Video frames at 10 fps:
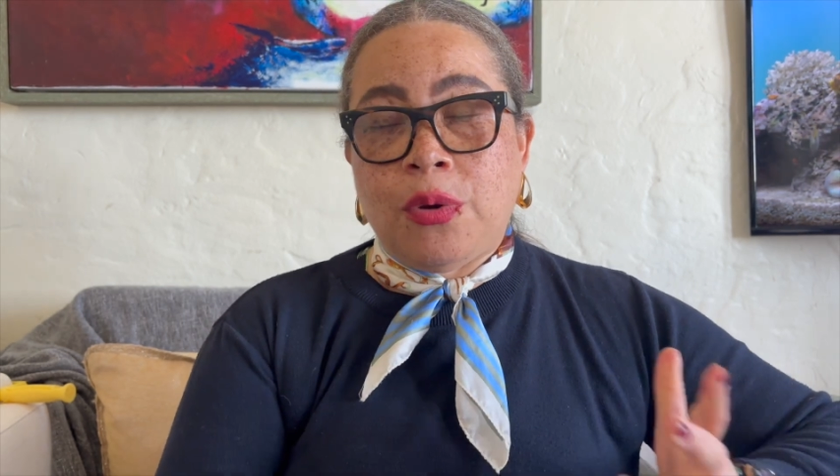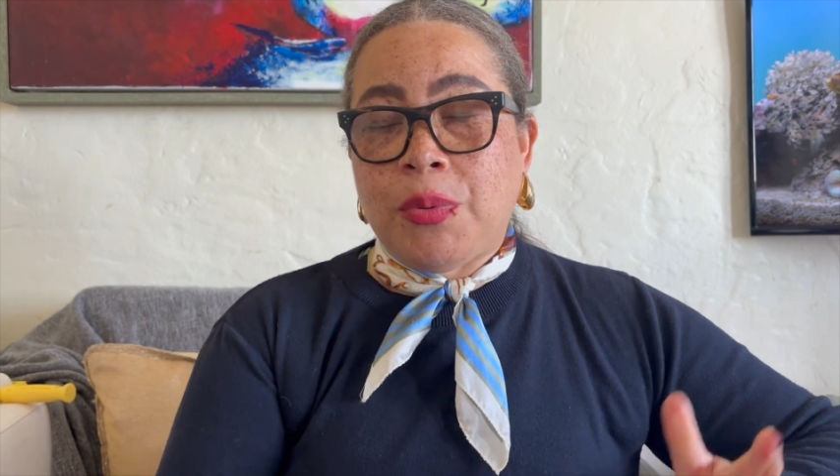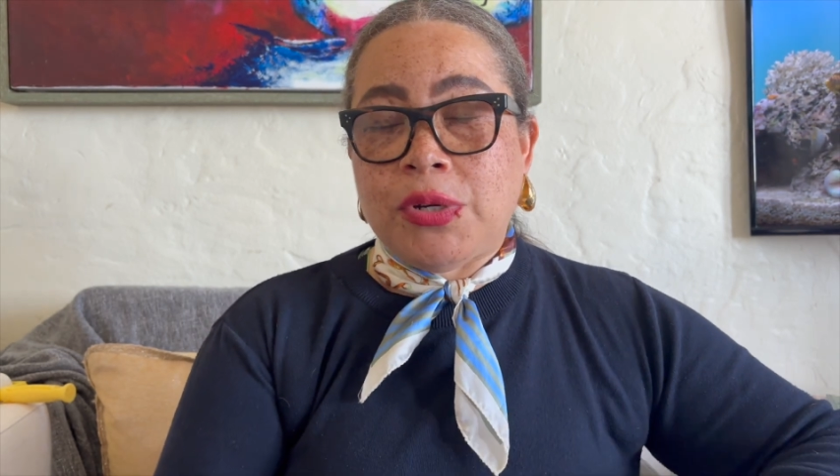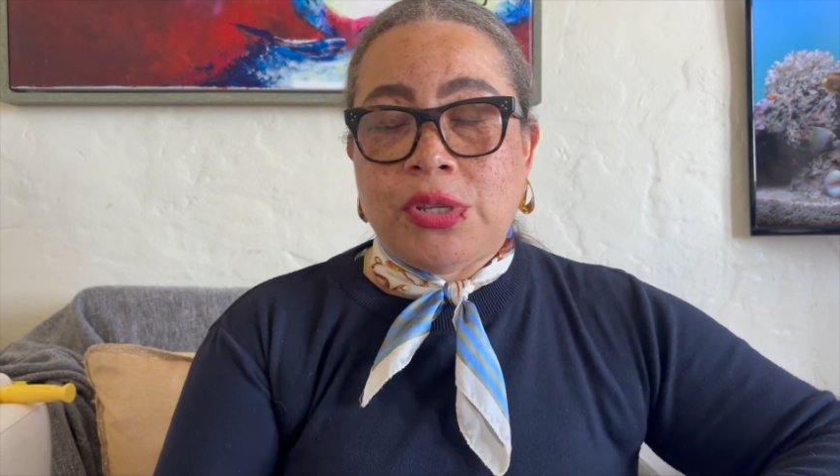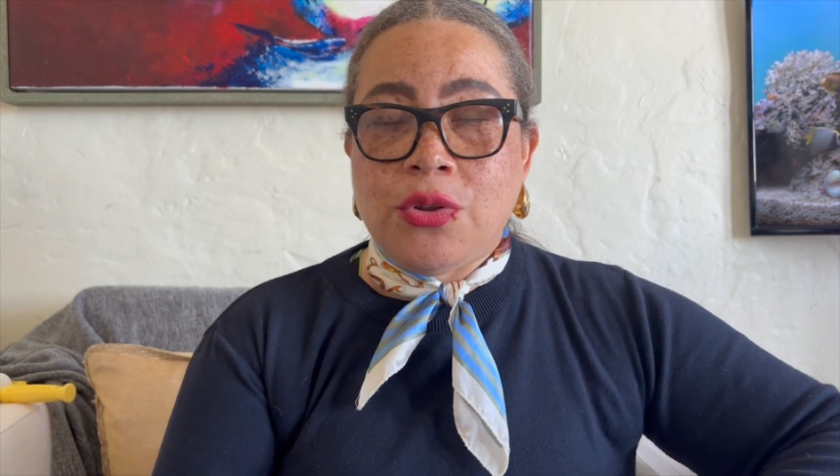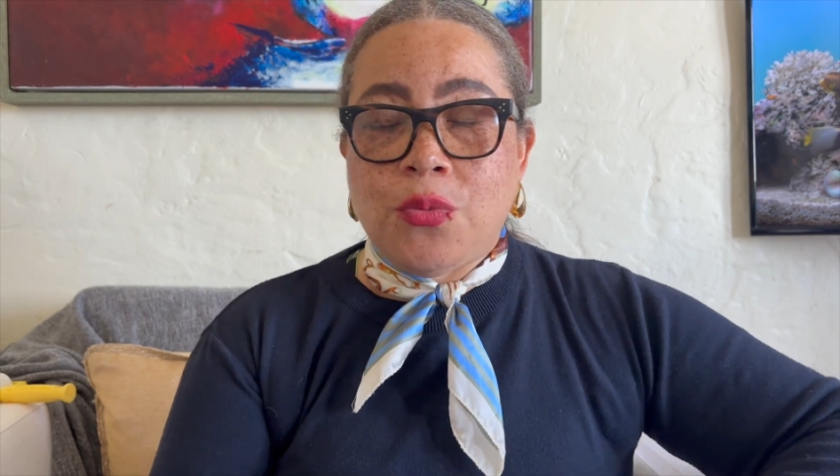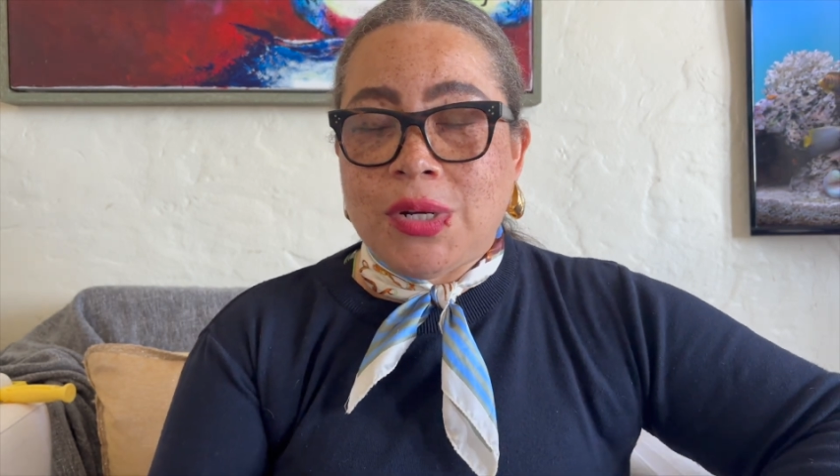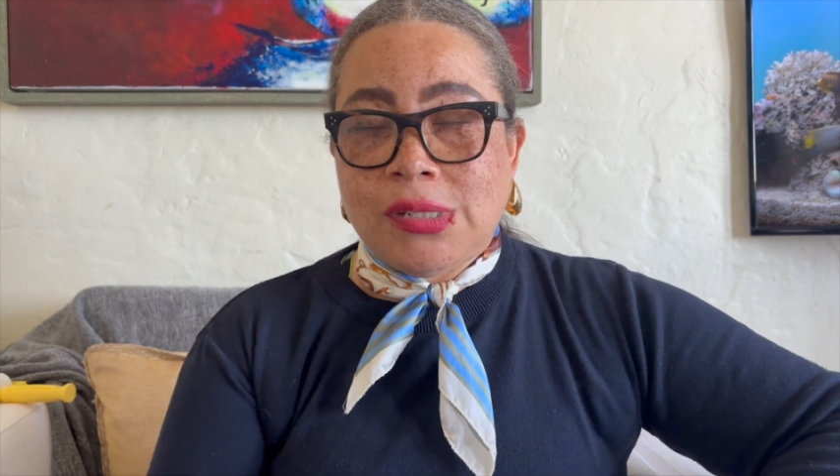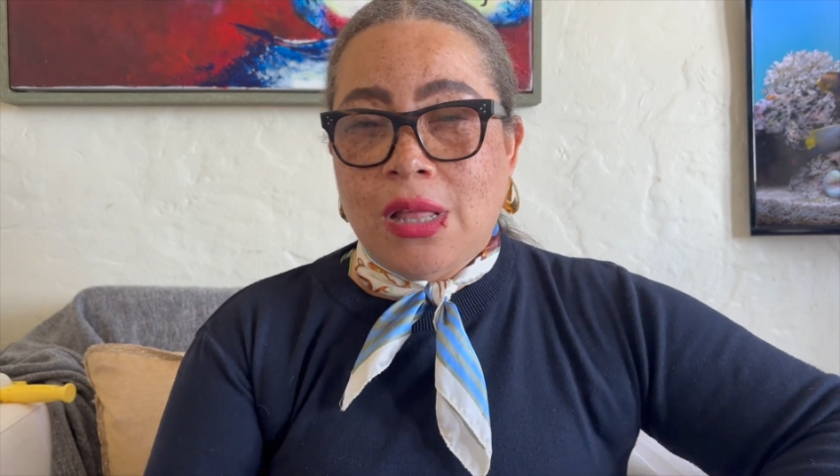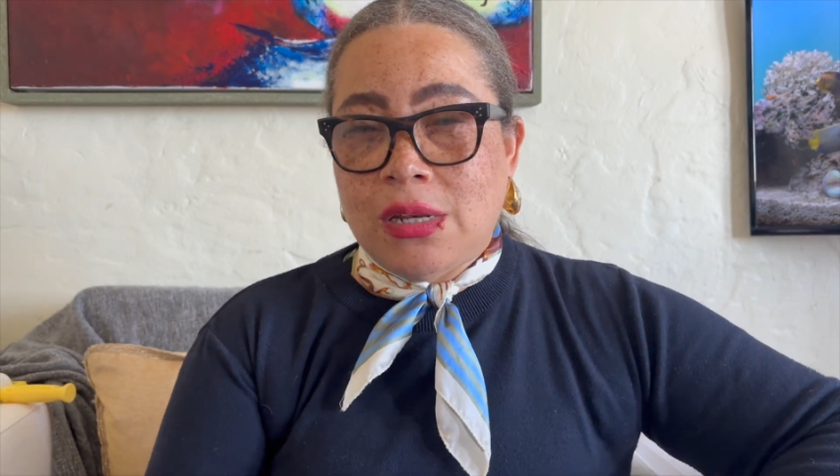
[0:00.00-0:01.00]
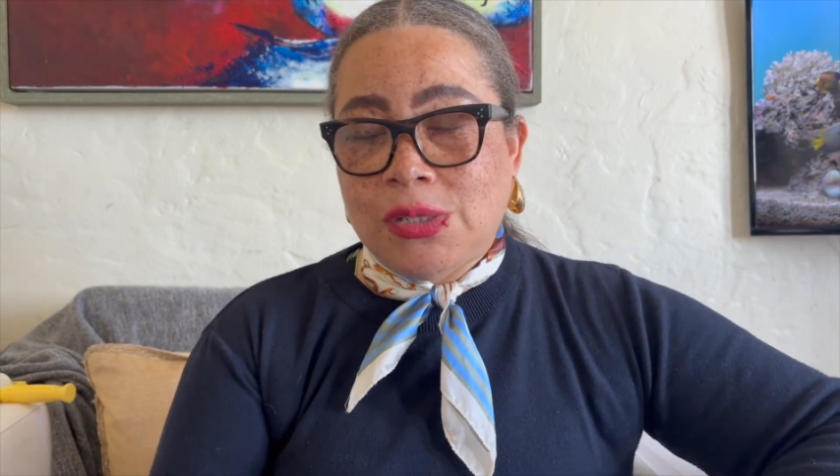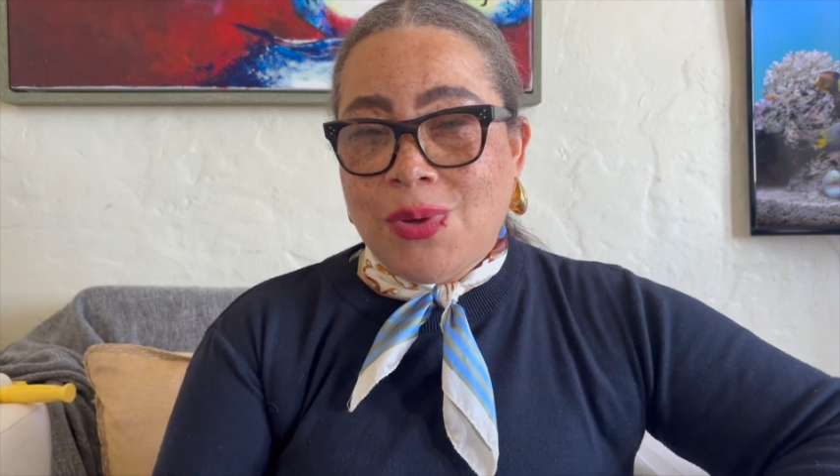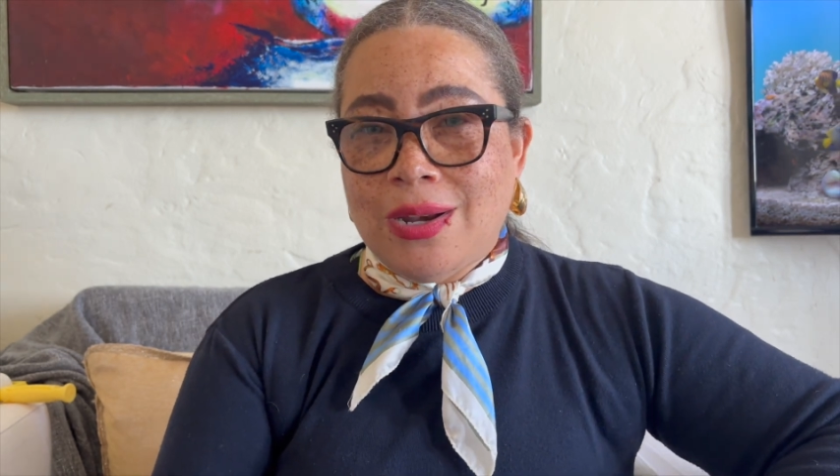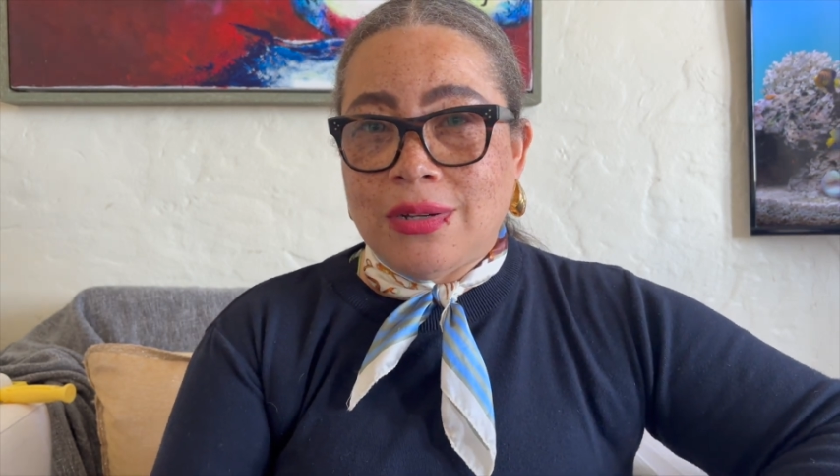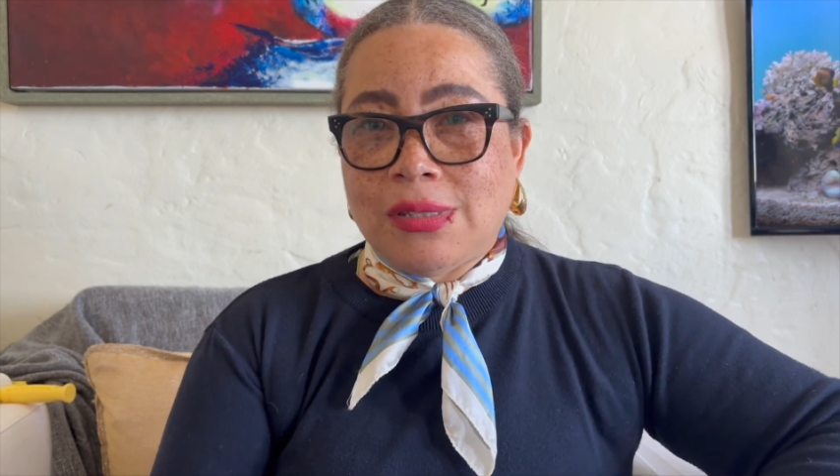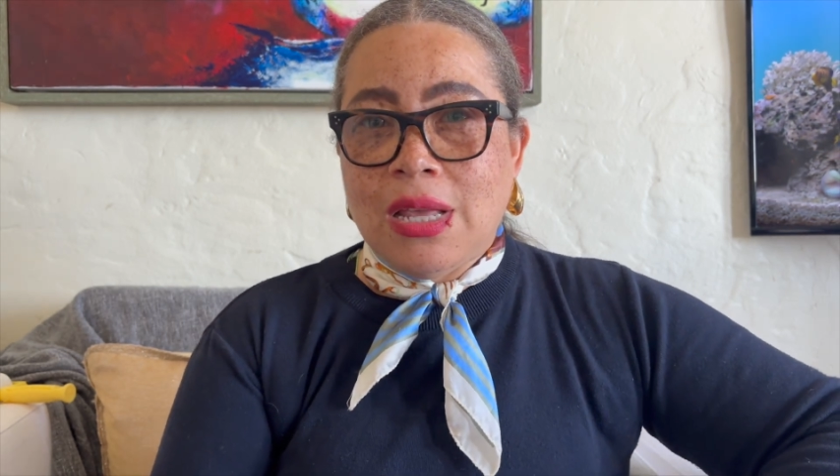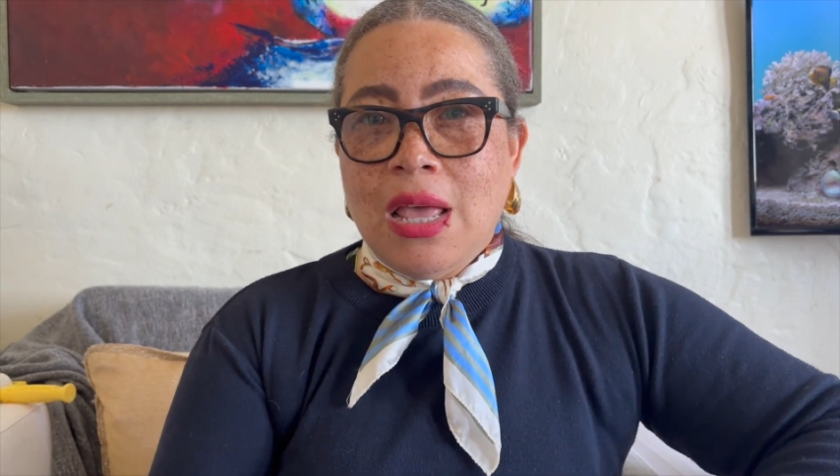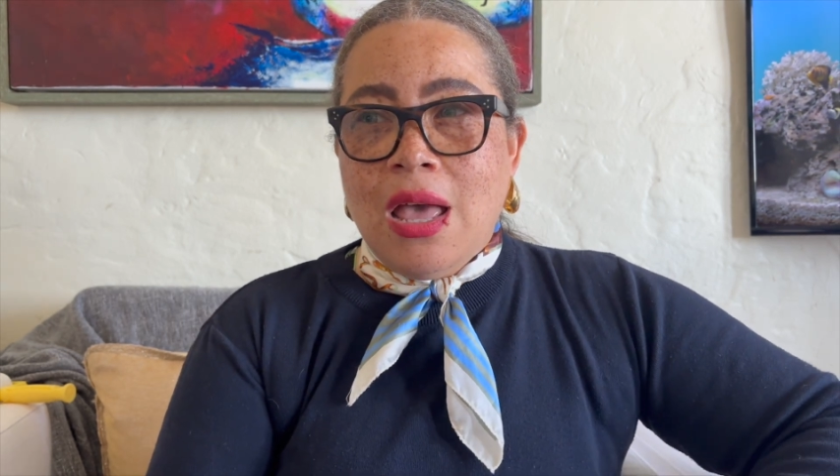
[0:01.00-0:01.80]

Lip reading: person who wears a lot of sweaters,